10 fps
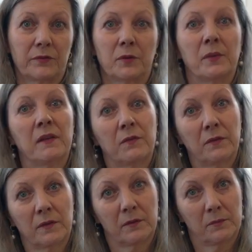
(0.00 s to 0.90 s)
from
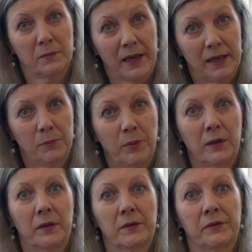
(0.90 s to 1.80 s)
his uh, male
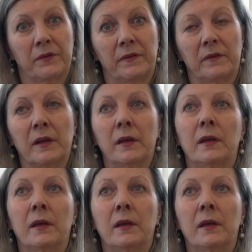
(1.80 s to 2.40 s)
parts